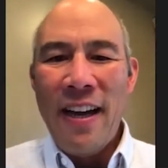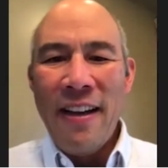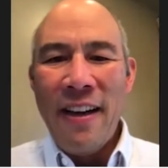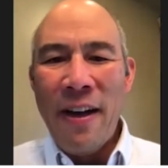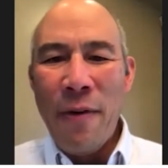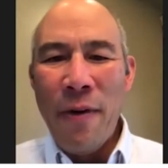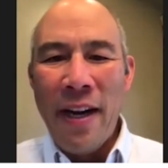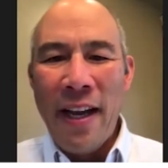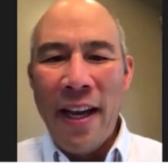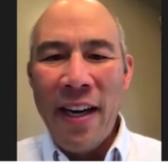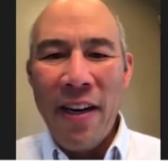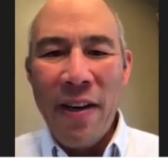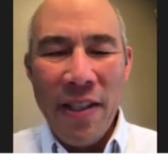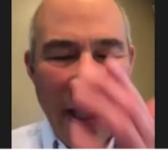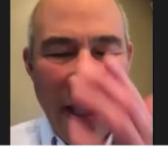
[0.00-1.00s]
I want to add
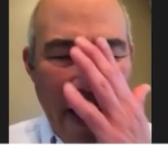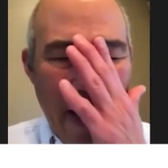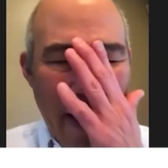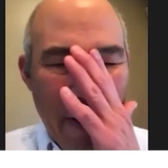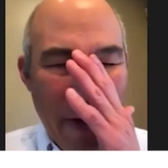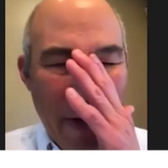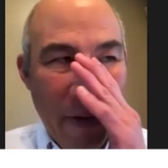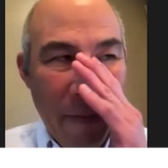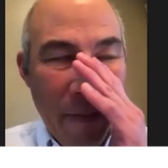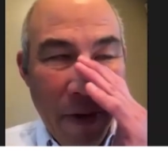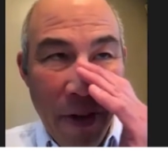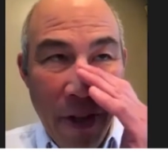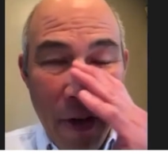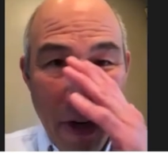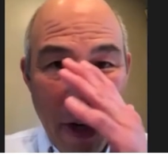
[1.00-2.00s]
on to that. You know, both
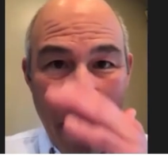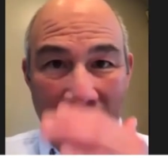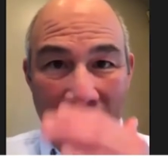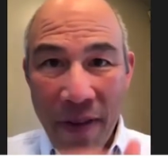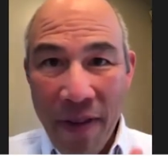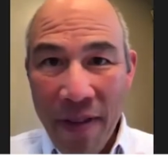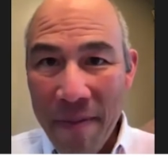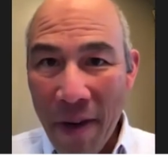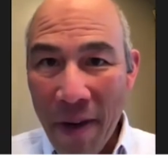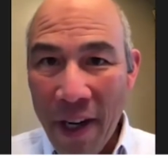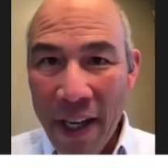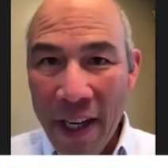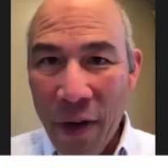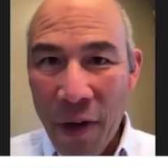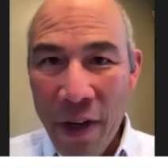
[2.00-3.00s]
you and I are both
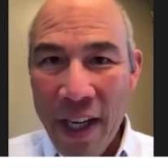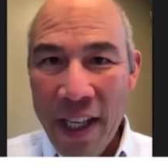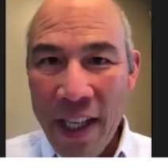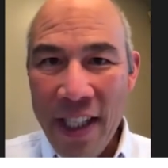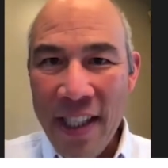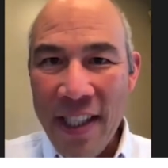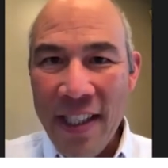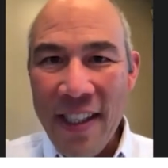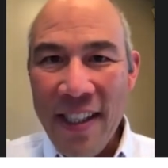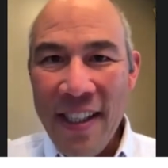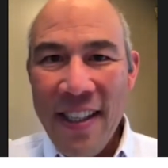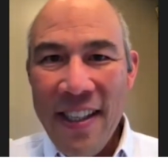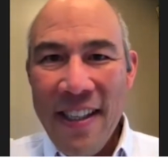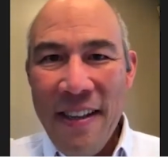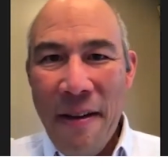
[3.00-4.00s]
marketing oriented
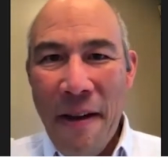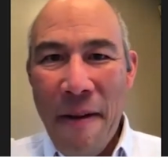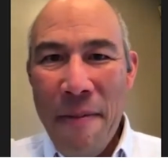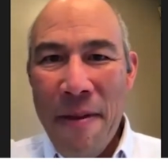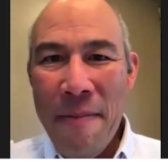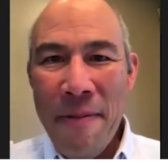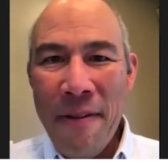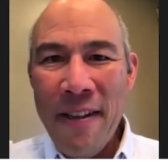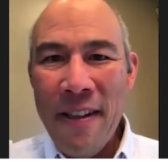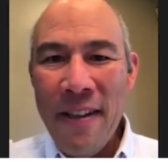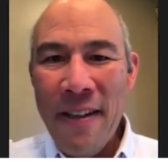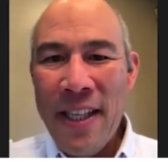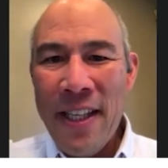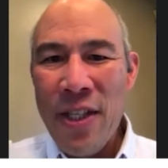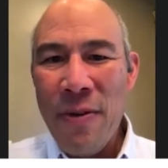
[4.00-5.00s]
people,
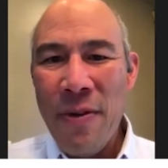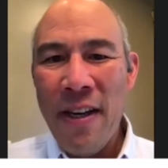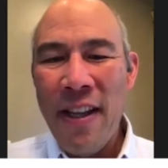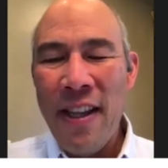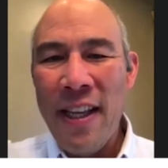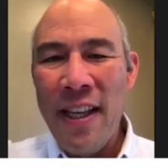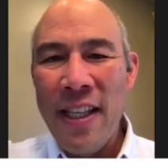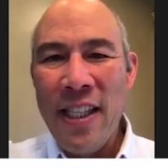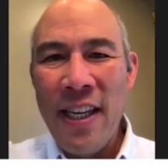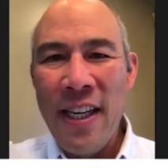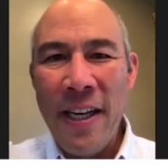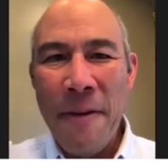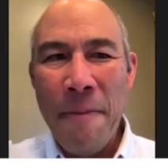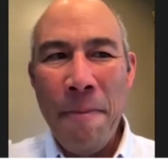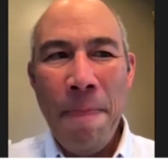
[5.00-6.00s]
and so one of the things that
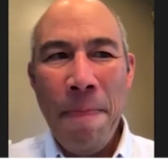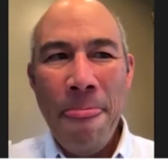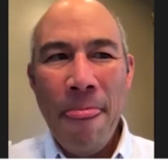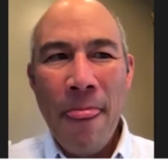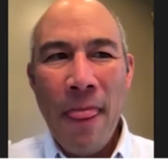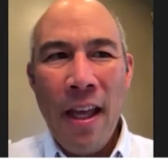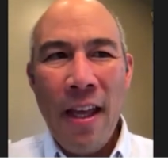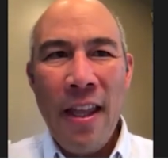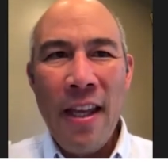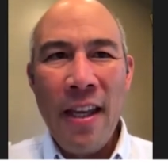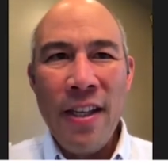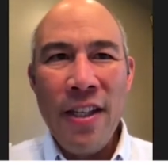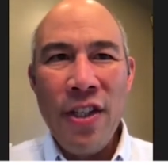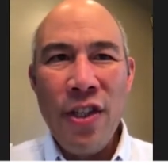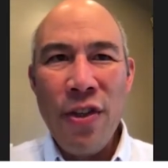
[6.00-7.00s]
I think
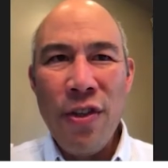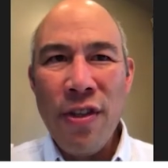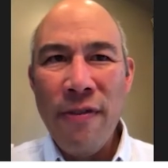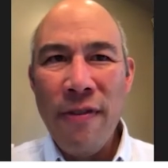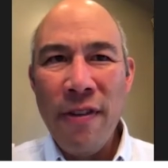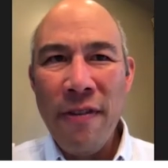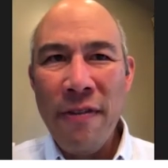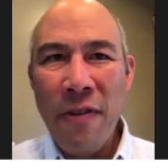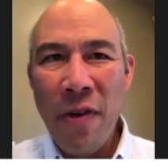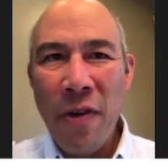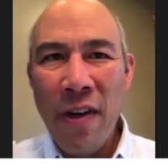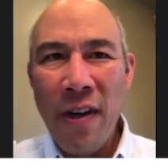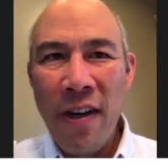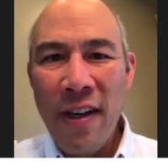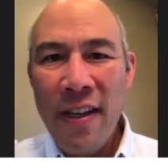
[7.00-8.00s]
is useful
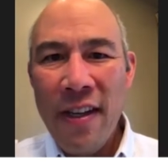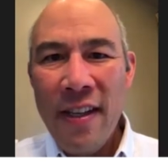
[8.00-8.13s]
for